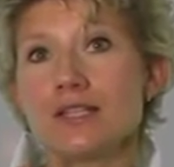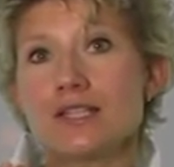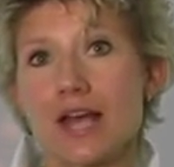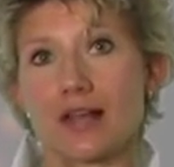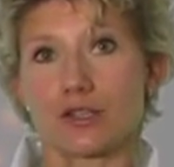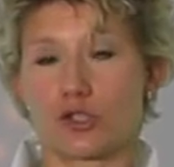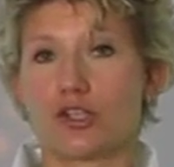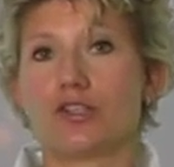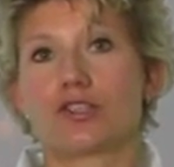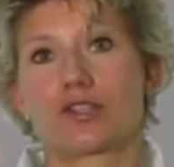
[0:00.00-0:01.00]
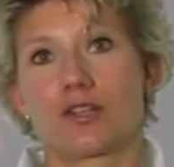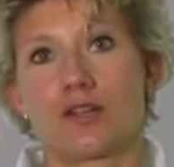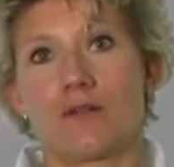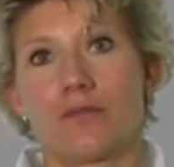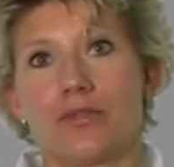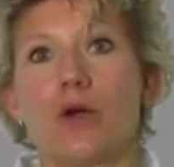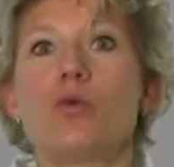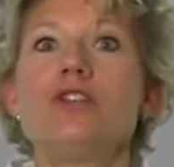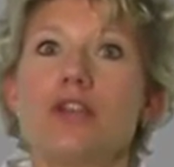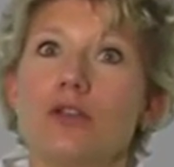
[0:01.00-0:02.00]
intelligence that
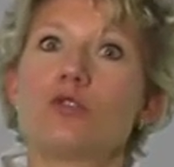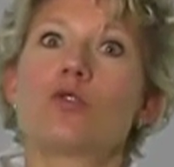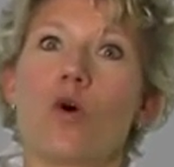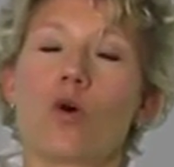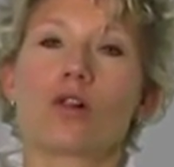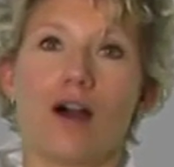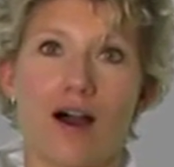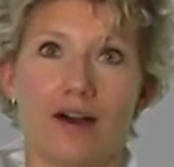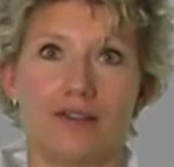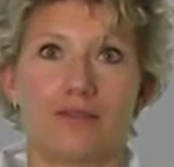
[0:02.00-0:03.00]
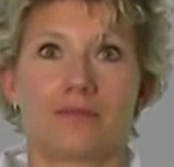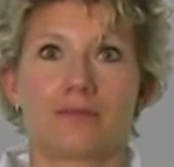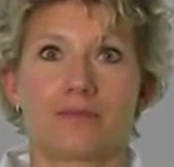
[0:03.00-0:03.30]
we tend to call God.